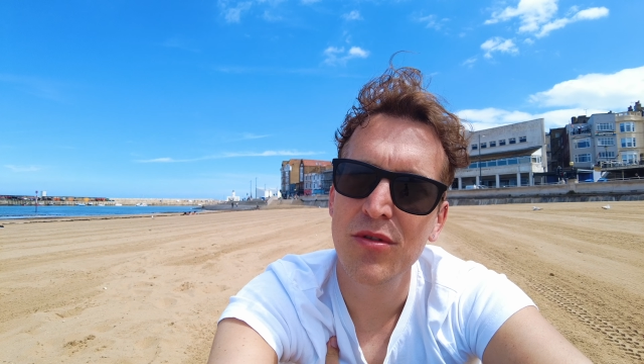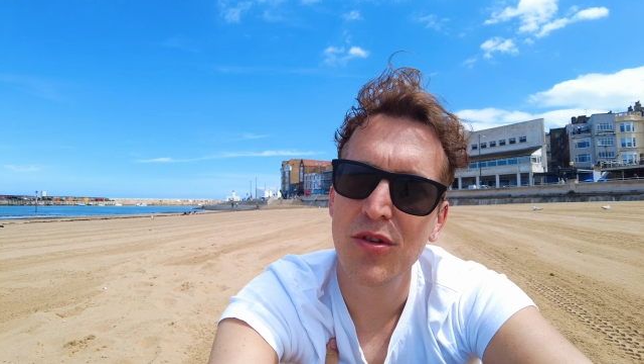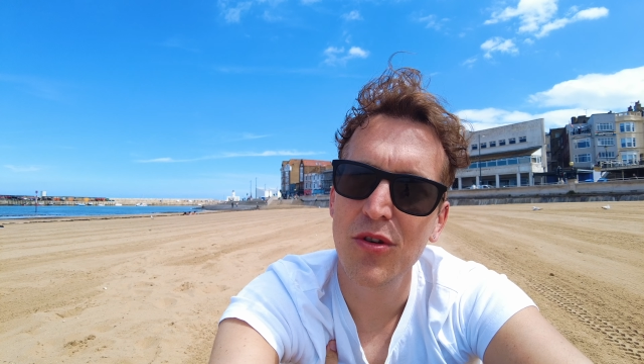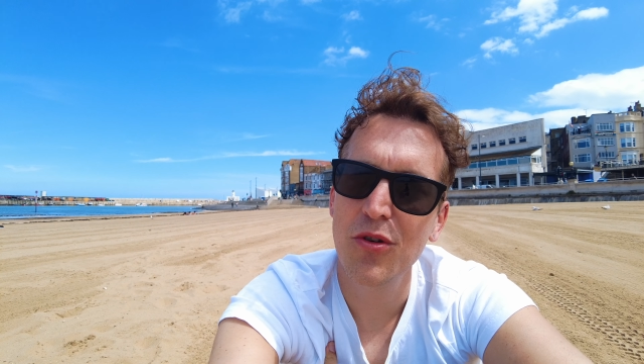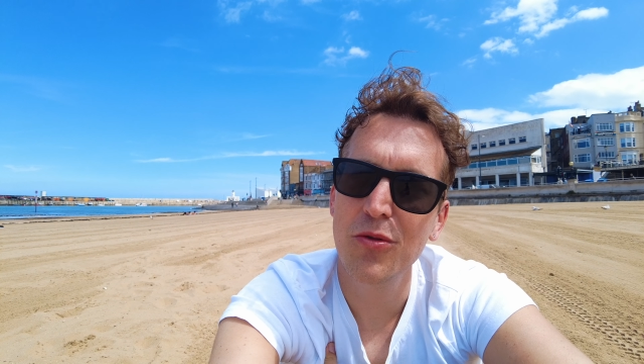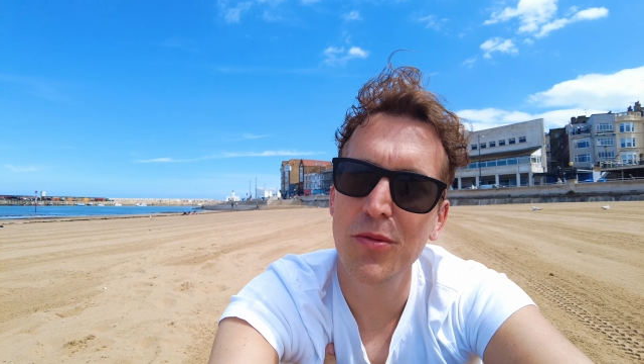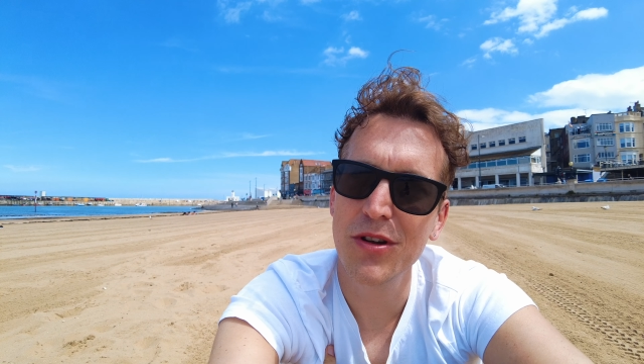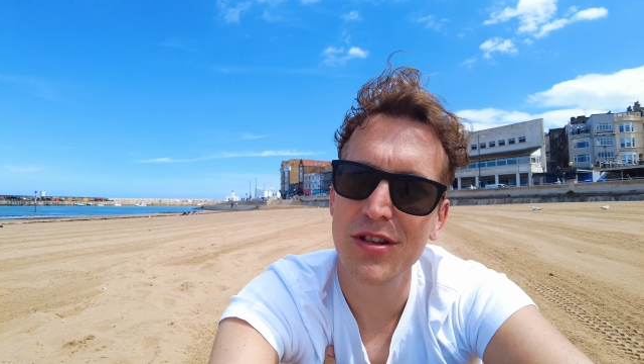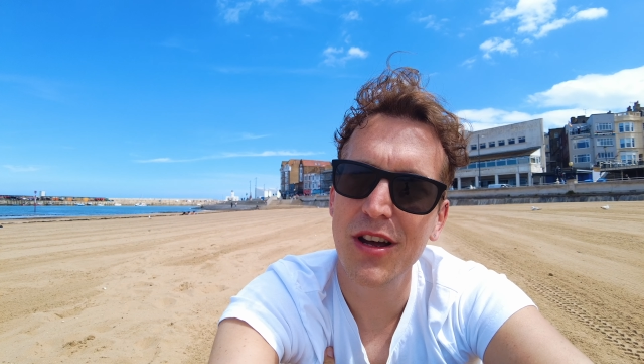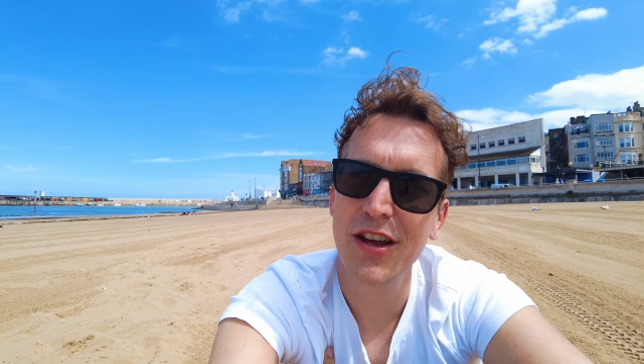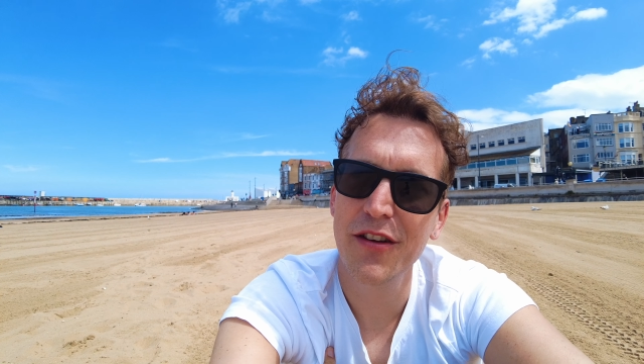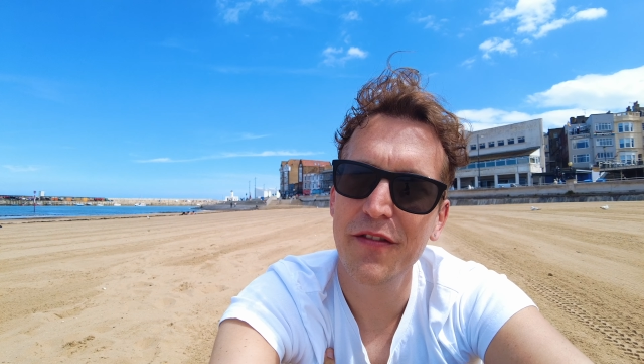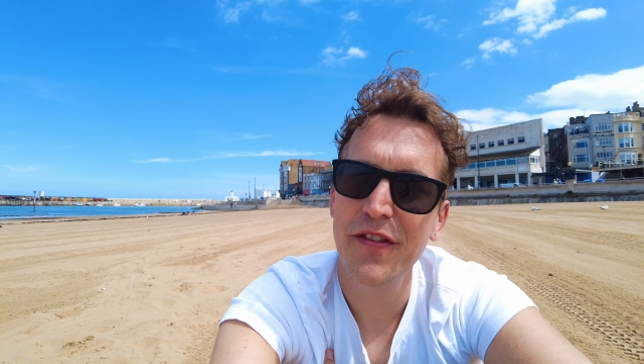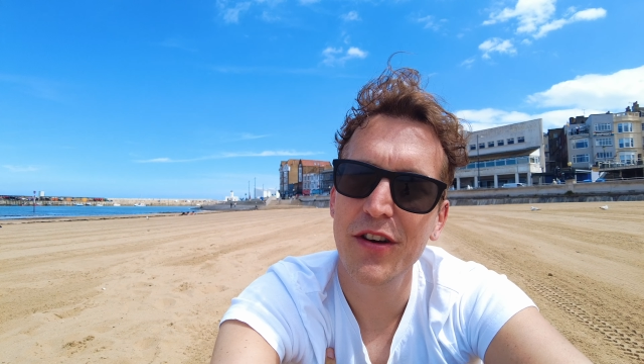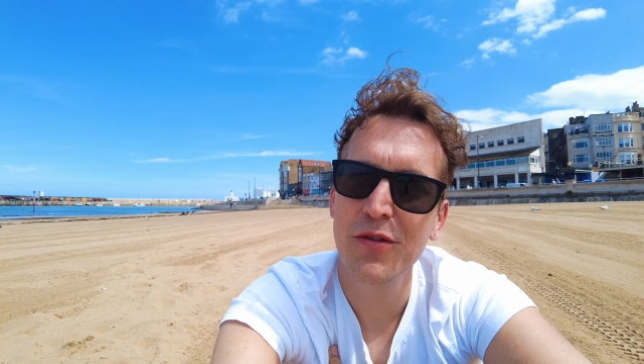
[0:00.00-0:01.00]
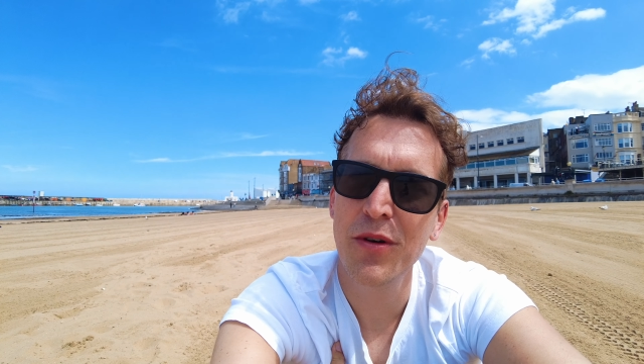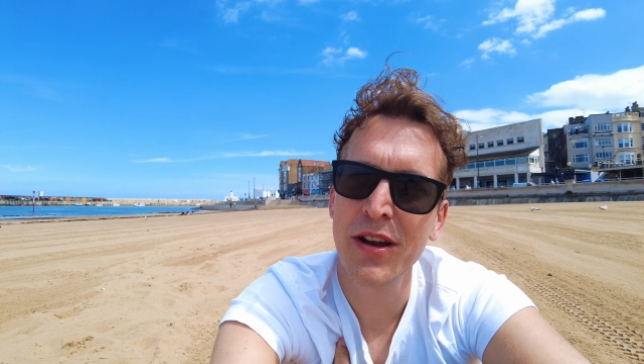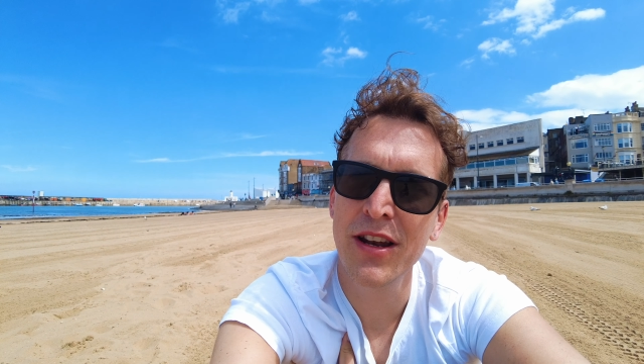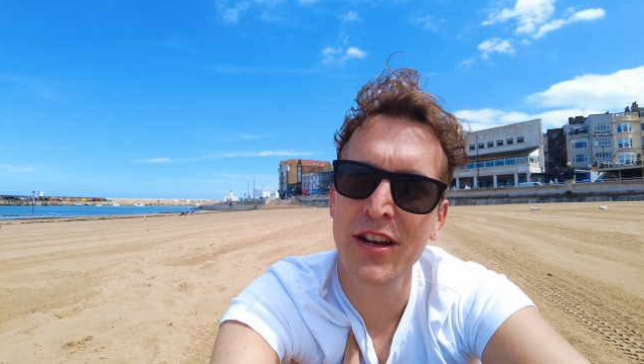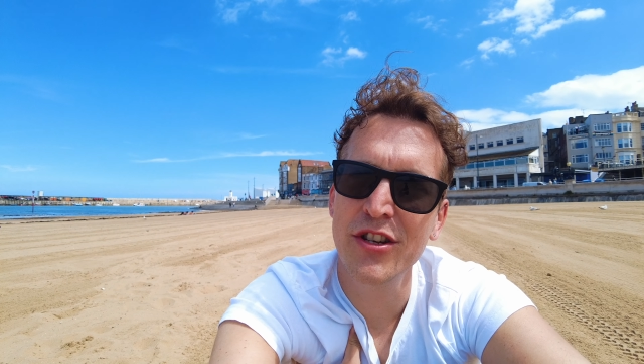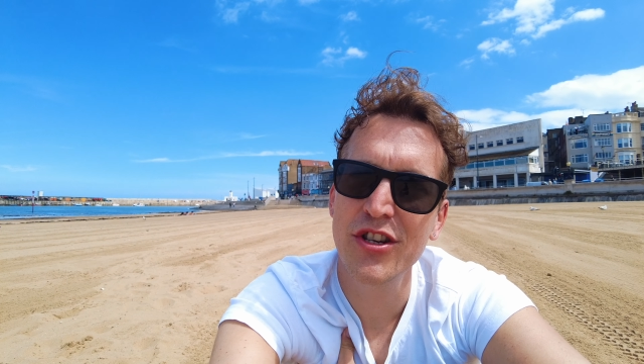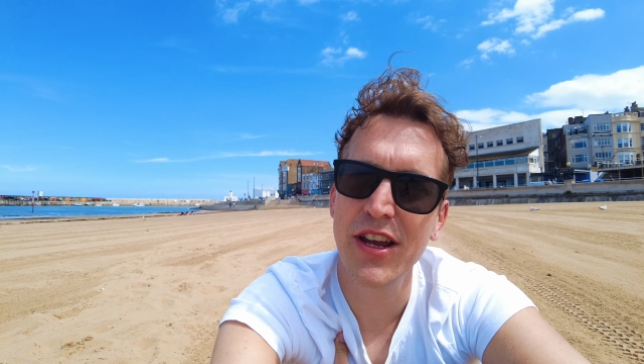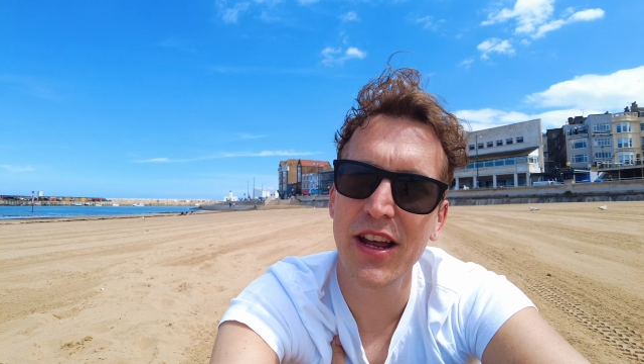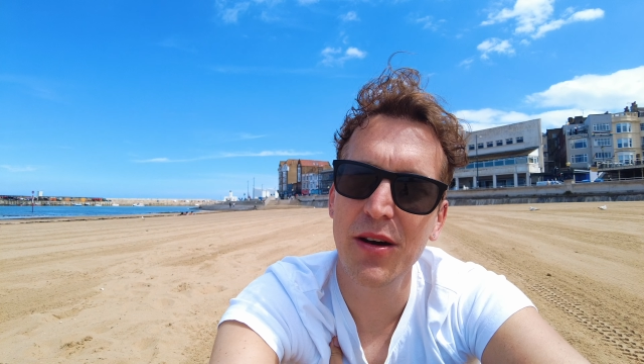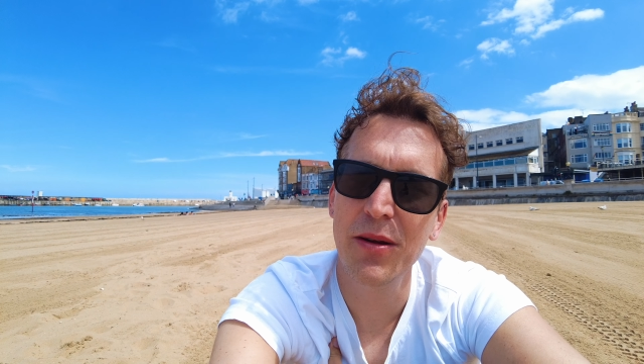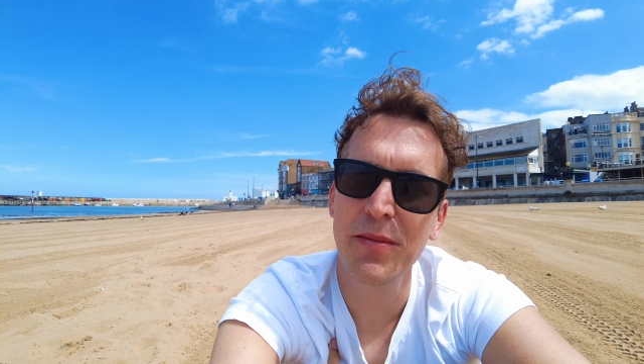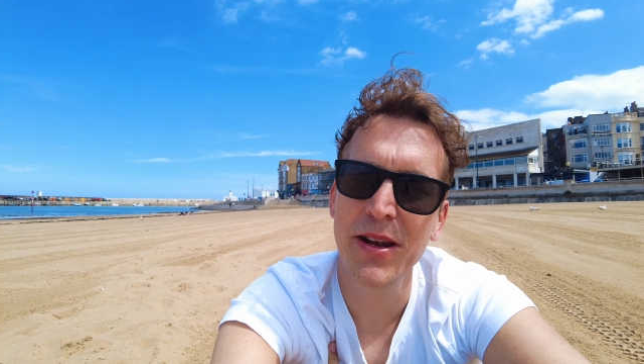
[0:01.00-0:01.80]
almost like you feel when I'm